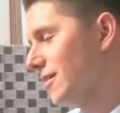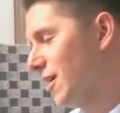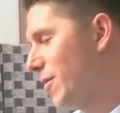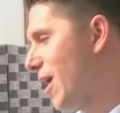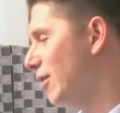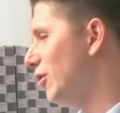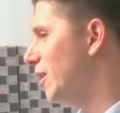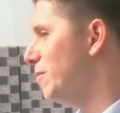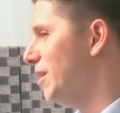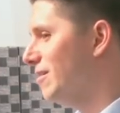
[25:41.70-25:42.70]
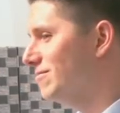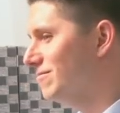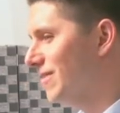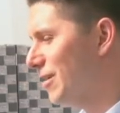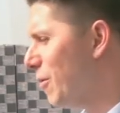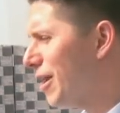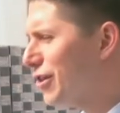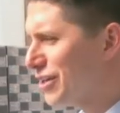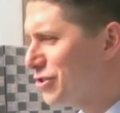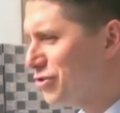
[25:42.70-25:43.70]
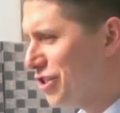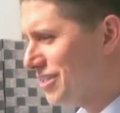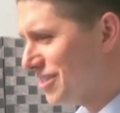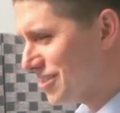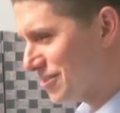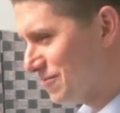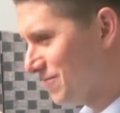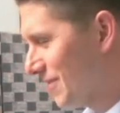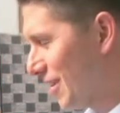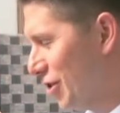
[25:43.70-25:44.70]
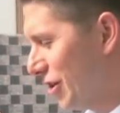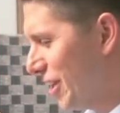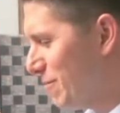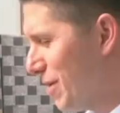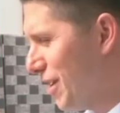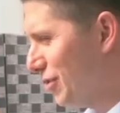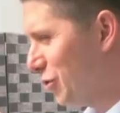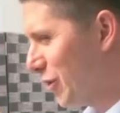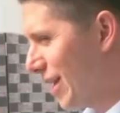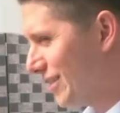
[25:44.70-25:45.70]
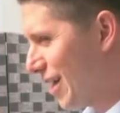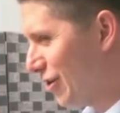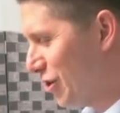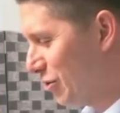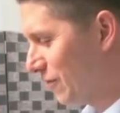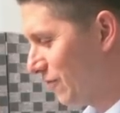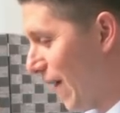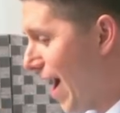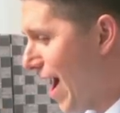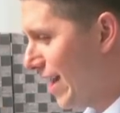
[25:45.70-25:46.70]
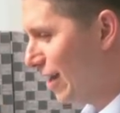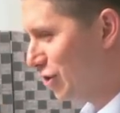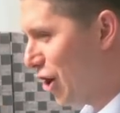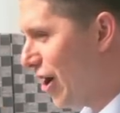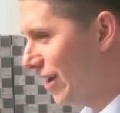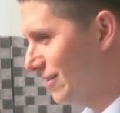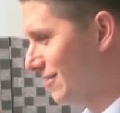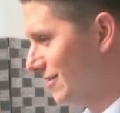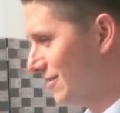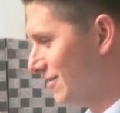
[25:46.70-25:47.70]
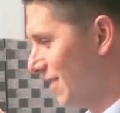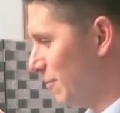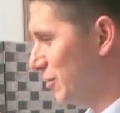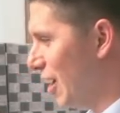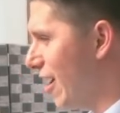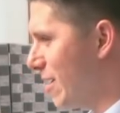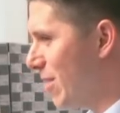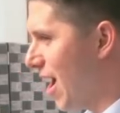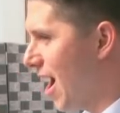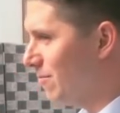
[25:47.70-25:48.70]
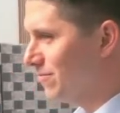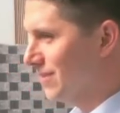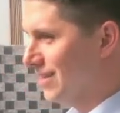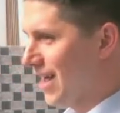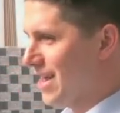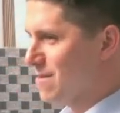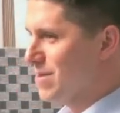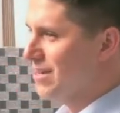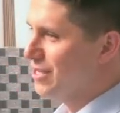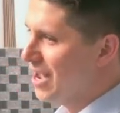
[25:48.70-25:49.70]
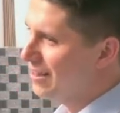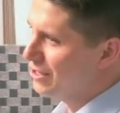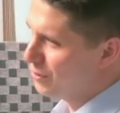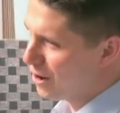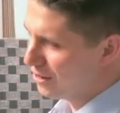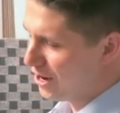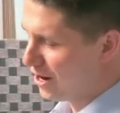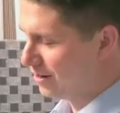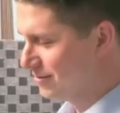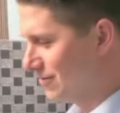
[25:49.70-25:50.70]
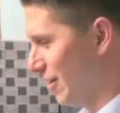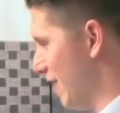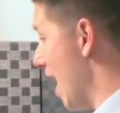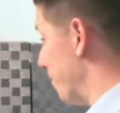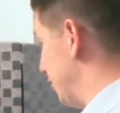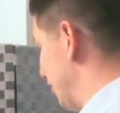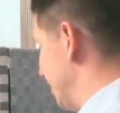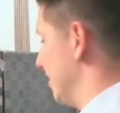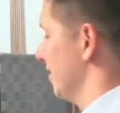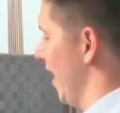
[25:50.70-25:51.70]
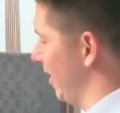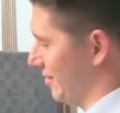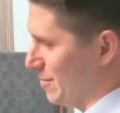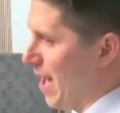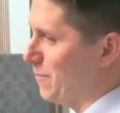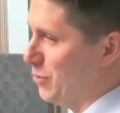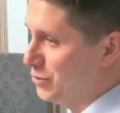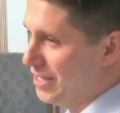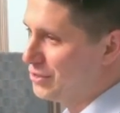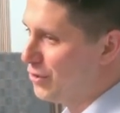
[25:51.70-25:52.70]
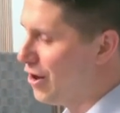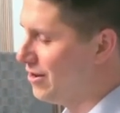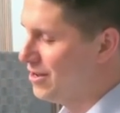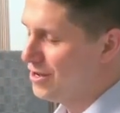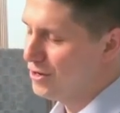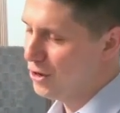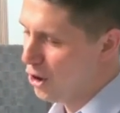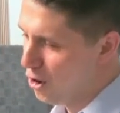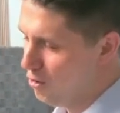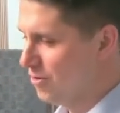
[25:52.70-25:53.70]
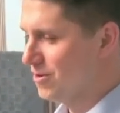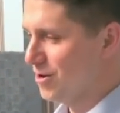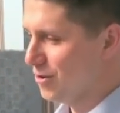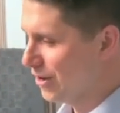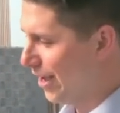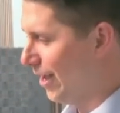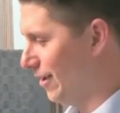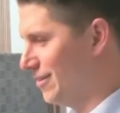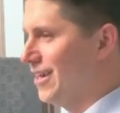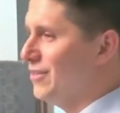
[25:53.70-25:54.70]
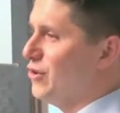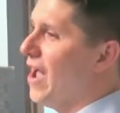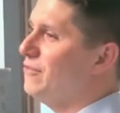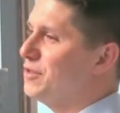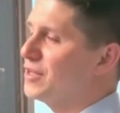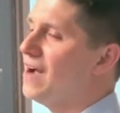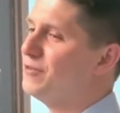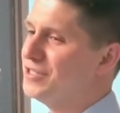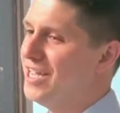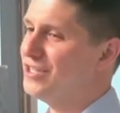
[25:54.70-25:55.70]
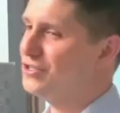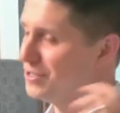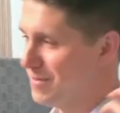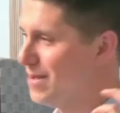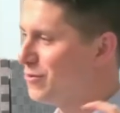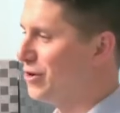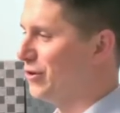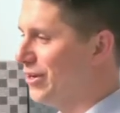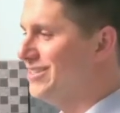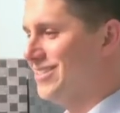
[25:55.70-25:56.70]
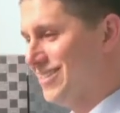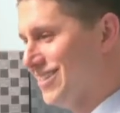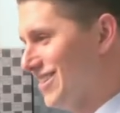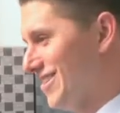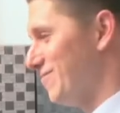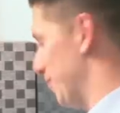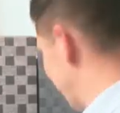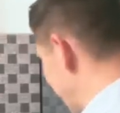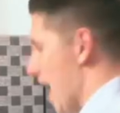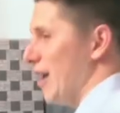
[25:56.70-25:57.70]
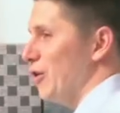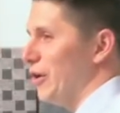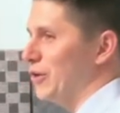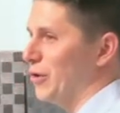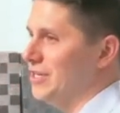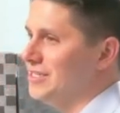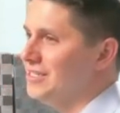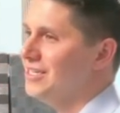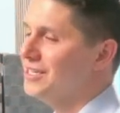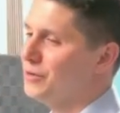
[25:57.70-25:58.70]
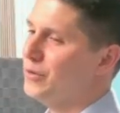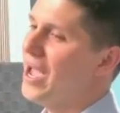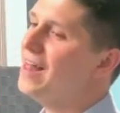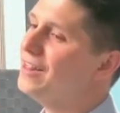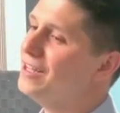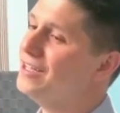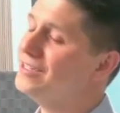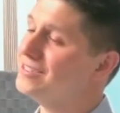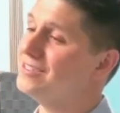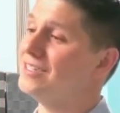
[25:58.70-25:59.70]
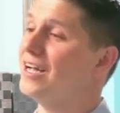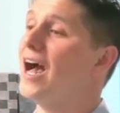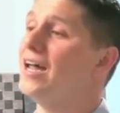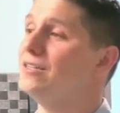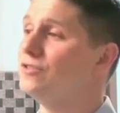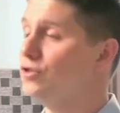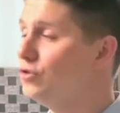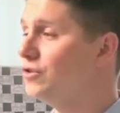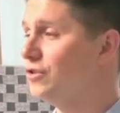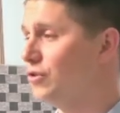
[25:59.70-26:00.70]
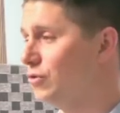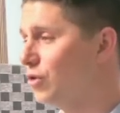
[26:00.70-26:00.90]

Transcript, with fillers: Come on, look at me. I don't want to look at you, Jesus. Look at me and do what I tell you. Fine, I'll do it. I'm sorry, Mom. I didn't mean to yell at you earlier. Are you happy, Jesus? Yes, I'm happy. Was that so hard? No okay? And you're having this conversation, you say, man, I'm going crazy. But you're not going crazy. The reality is, is that God is using you.